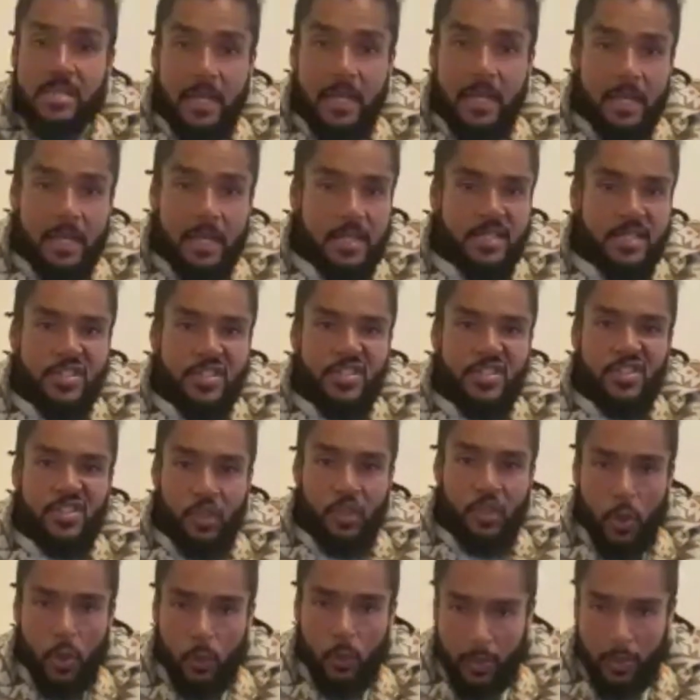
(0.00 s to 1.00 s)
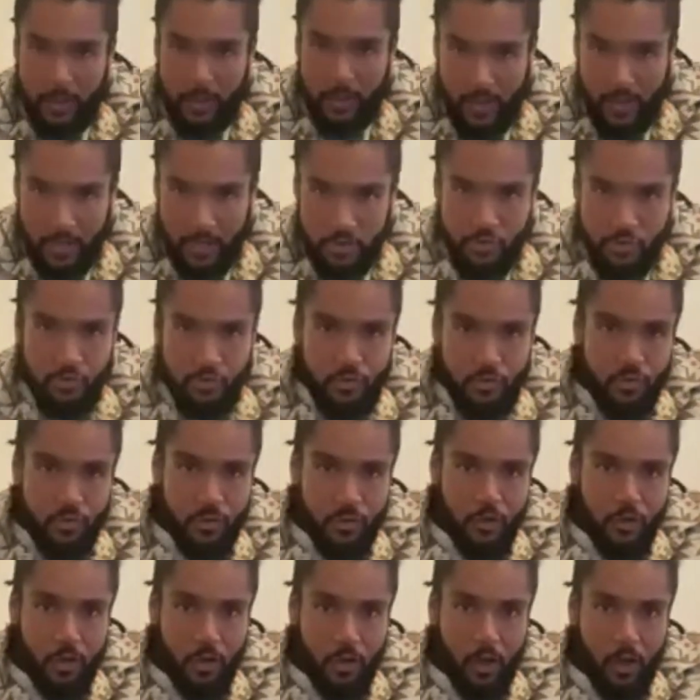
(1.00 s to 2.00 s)
it's too unnatural,
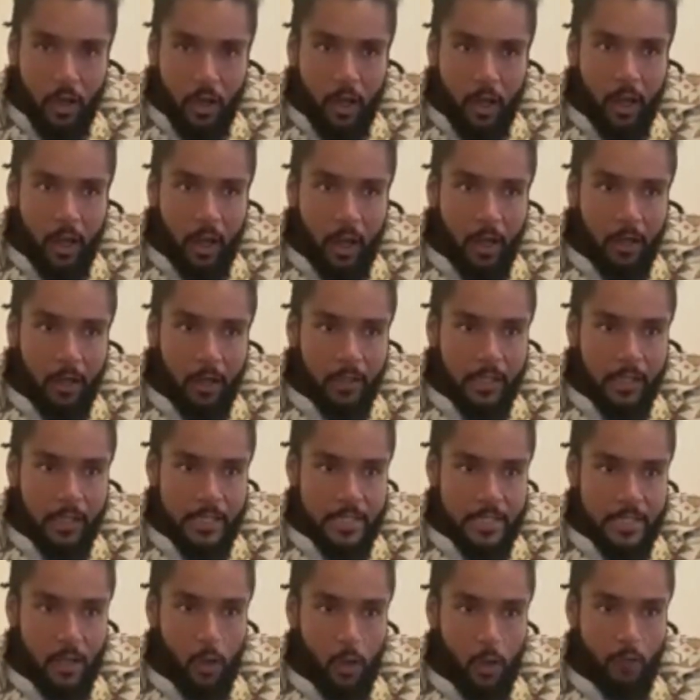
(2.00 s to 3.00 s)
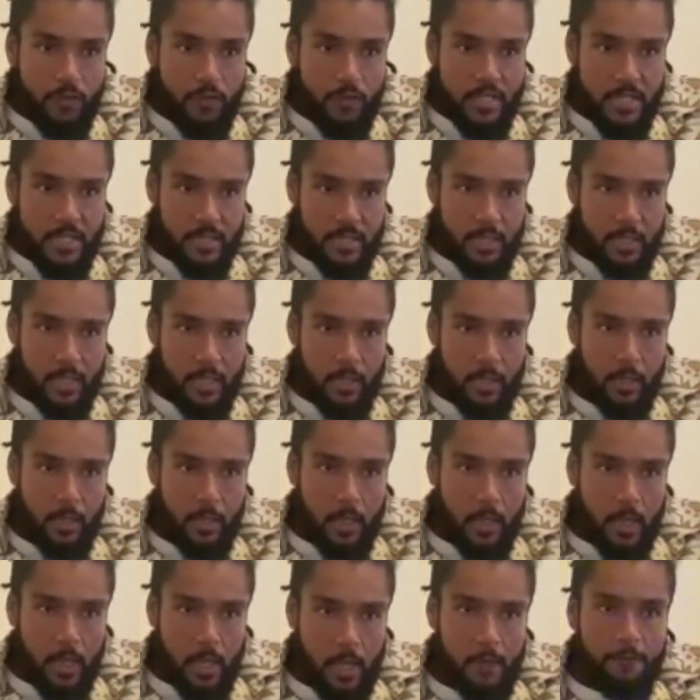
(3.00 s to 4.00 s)
because obviously
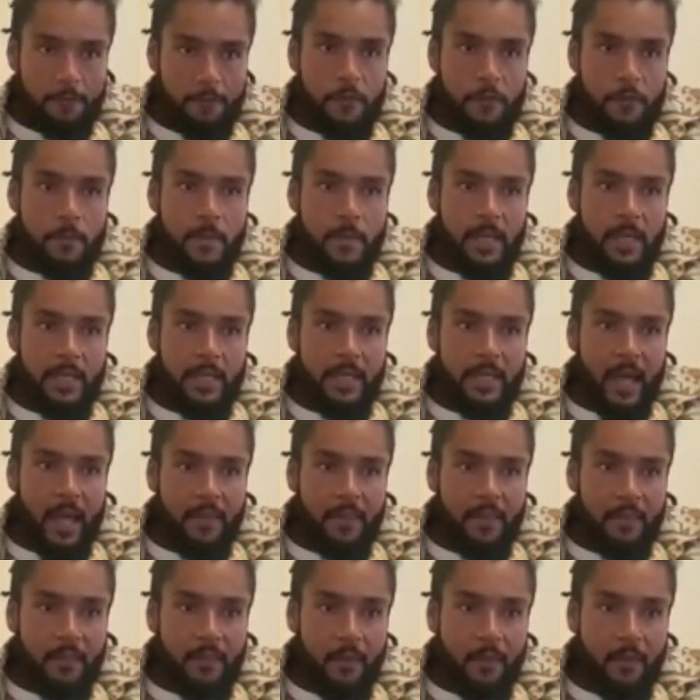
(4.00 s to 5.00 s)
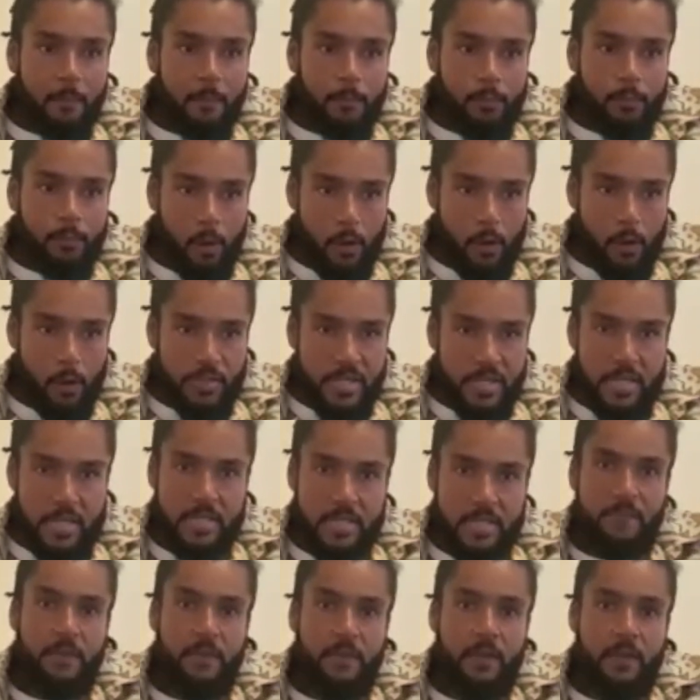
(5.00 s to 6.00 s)
if you mean that the
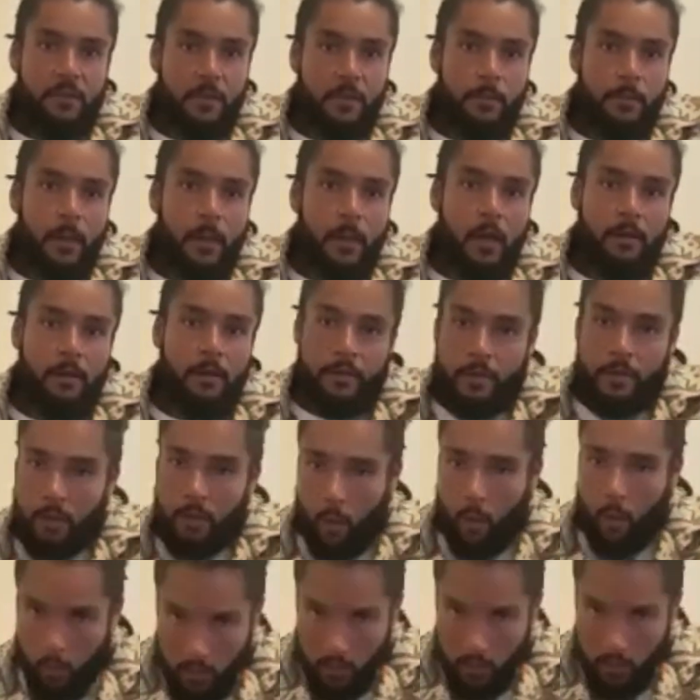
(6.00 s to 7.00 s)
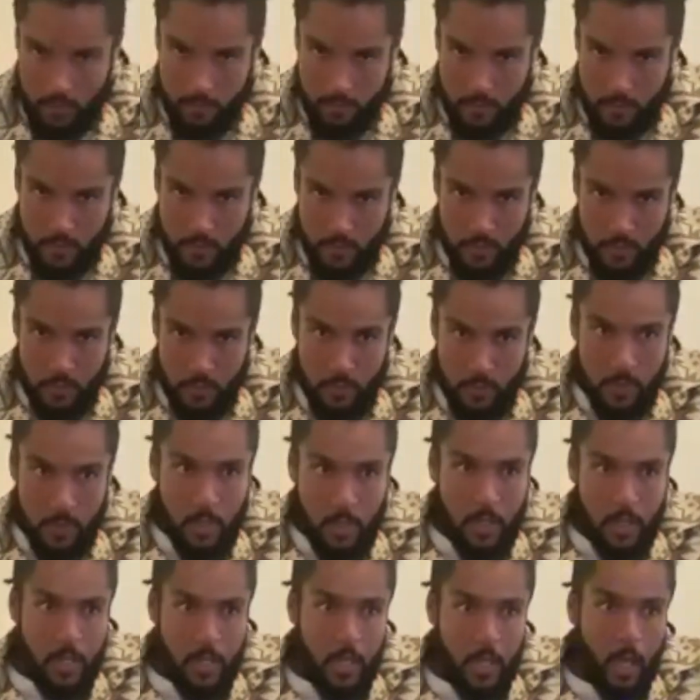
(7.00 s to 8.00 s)
process of giving birth in the hospital,
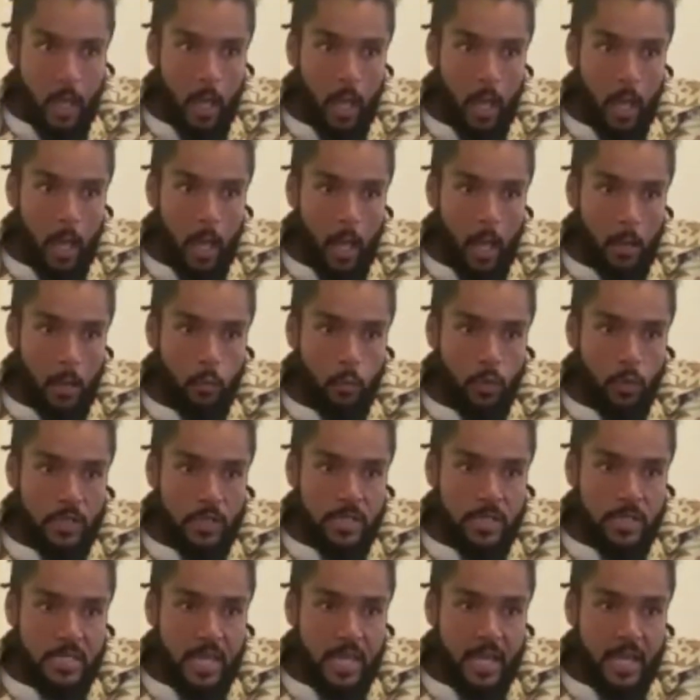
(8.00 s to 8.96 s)
I wouldn't